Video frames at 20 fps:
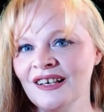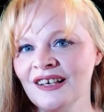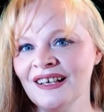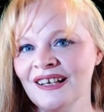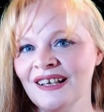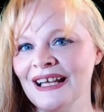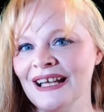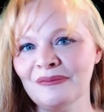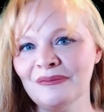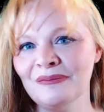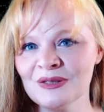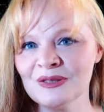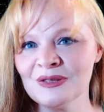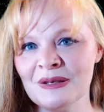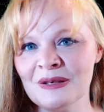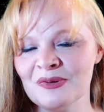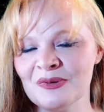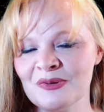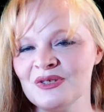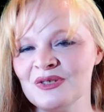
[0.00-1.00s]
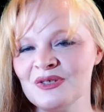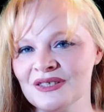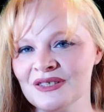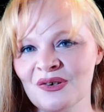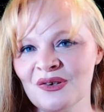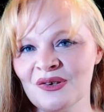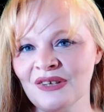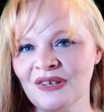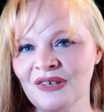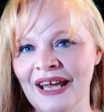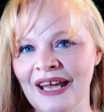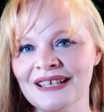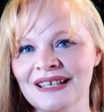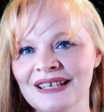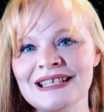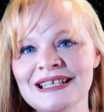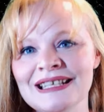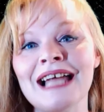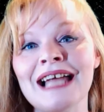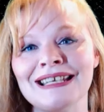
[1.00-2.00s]
that most people just don't like. It's
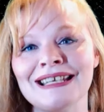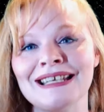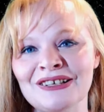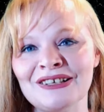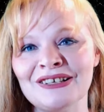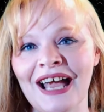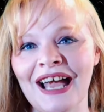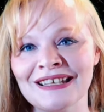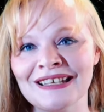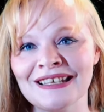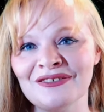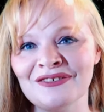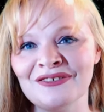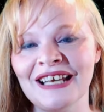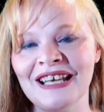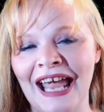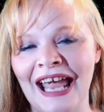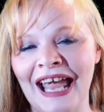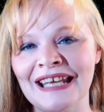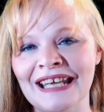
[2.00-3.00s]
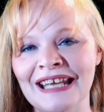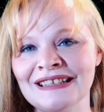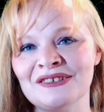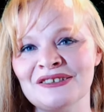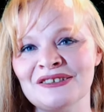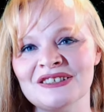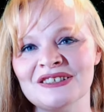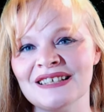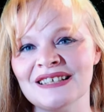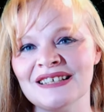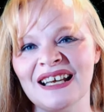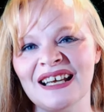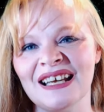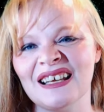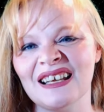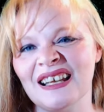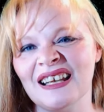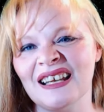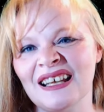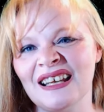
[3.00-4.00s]
not that they're actively hated. They're just like,
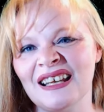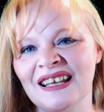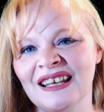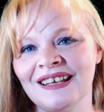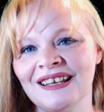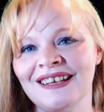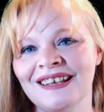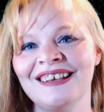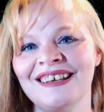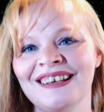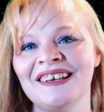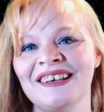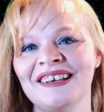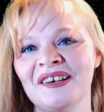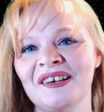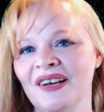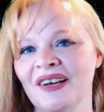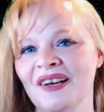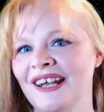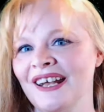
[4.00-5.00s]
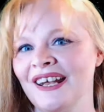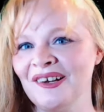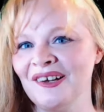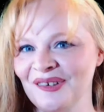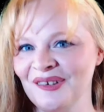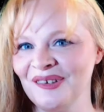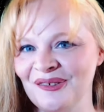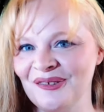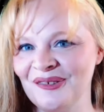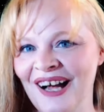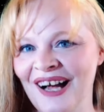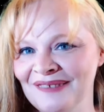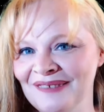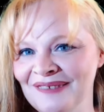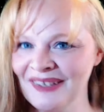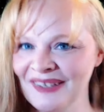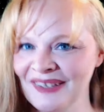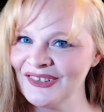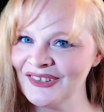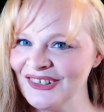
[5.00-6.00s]
and I don't know why
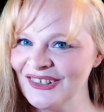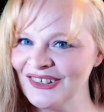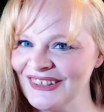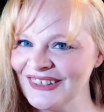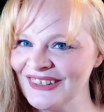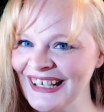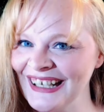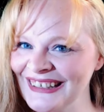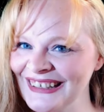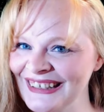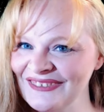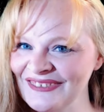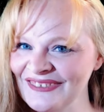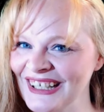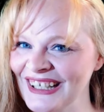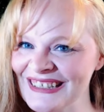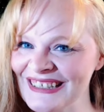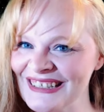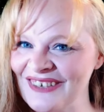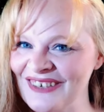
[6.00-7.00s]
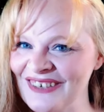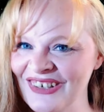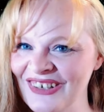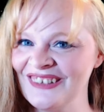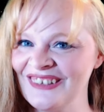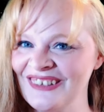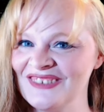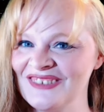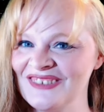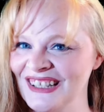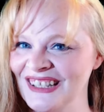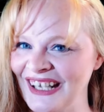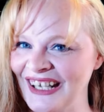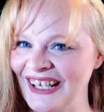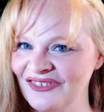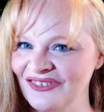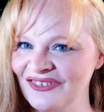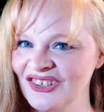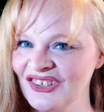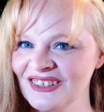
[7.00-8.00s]
people don't like them, because I find them
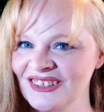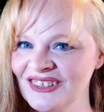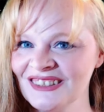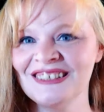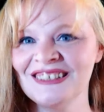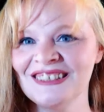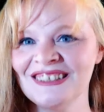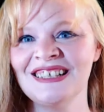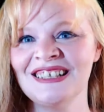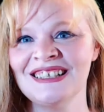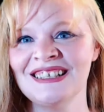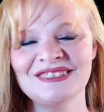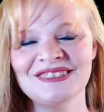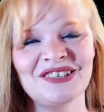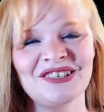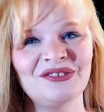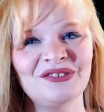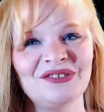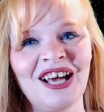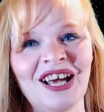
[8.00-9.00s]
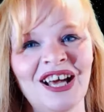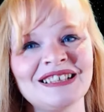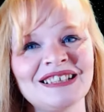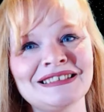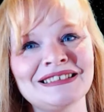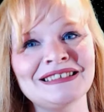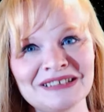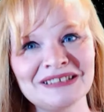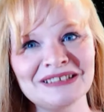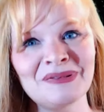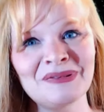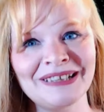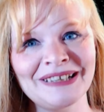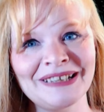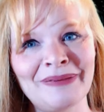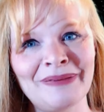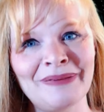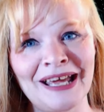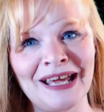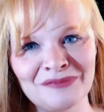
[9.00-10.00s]
delightful. So not deliberately
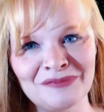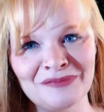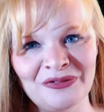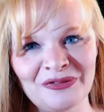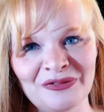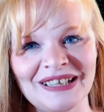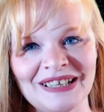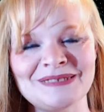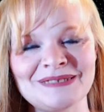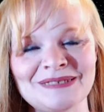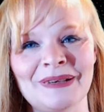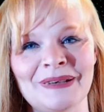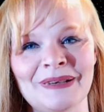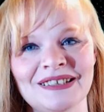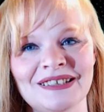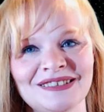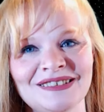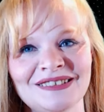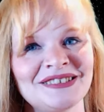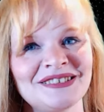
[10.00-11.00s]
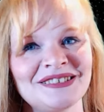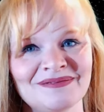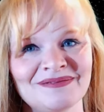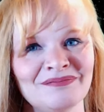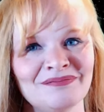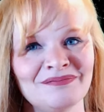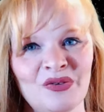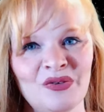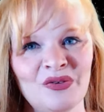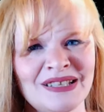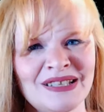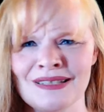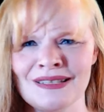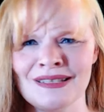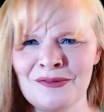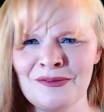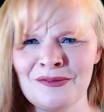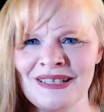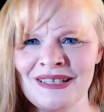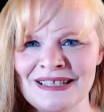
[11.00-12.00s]
bad movies, but just movies that
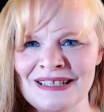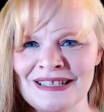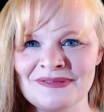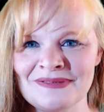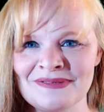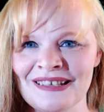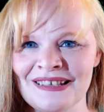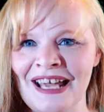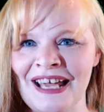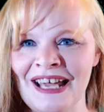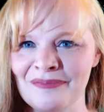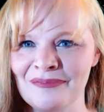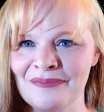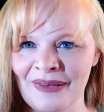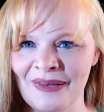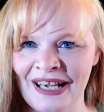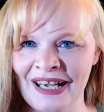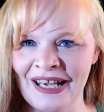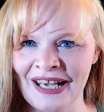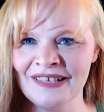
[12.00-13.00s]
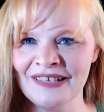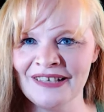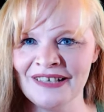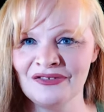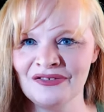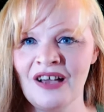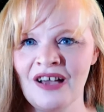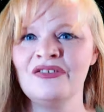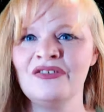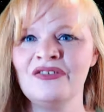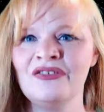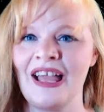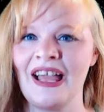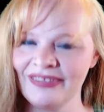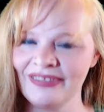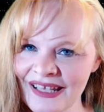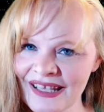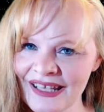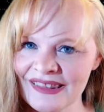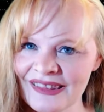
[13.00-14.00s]
nobody seems to like, but I kind of love. I
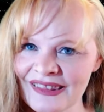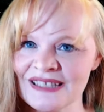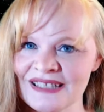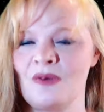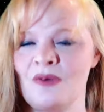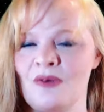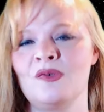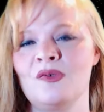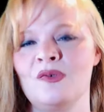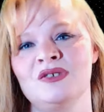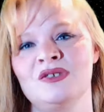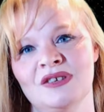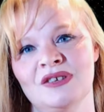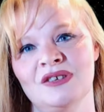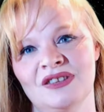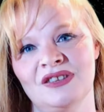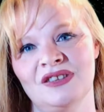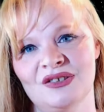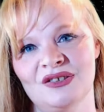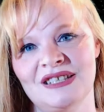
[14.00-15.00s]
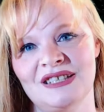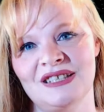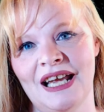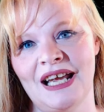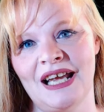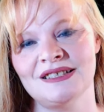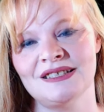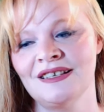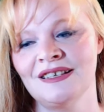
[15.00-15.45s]
think that's what we'll do on Thursday.